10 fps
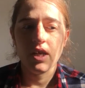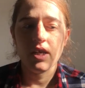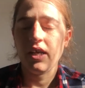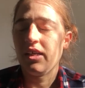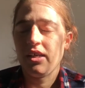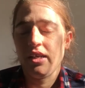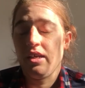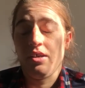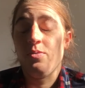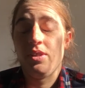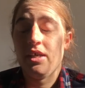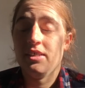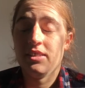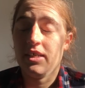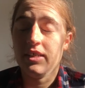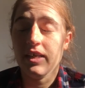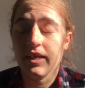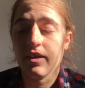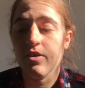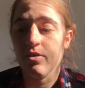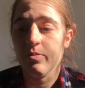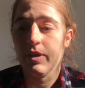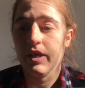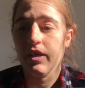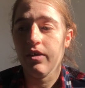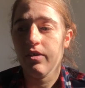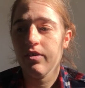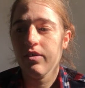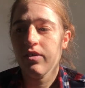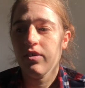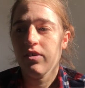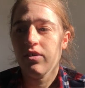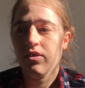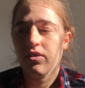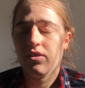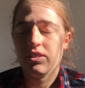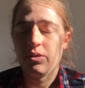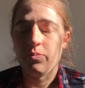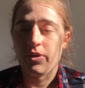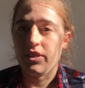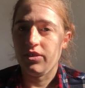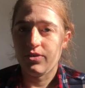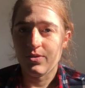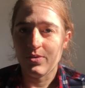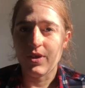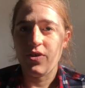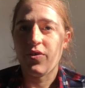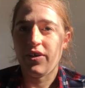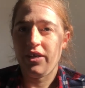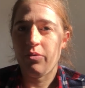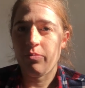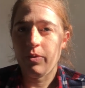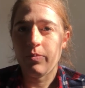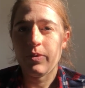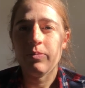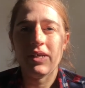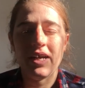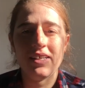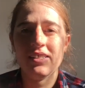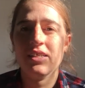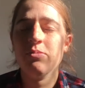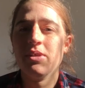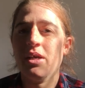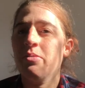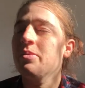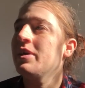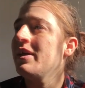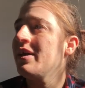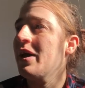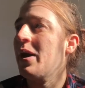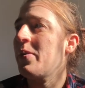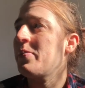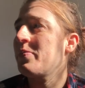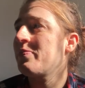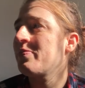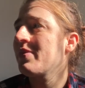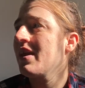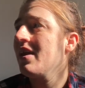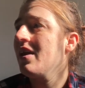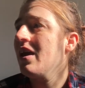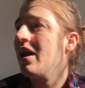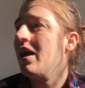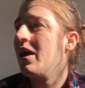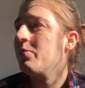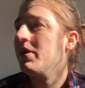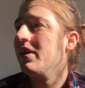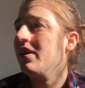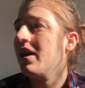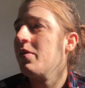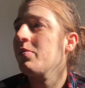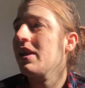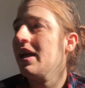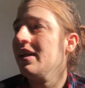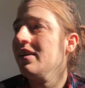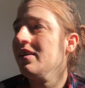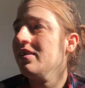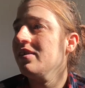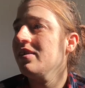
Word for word: and with that said like all my sympathies to the Ukrainian people but at the same time um, I mean I'm glad that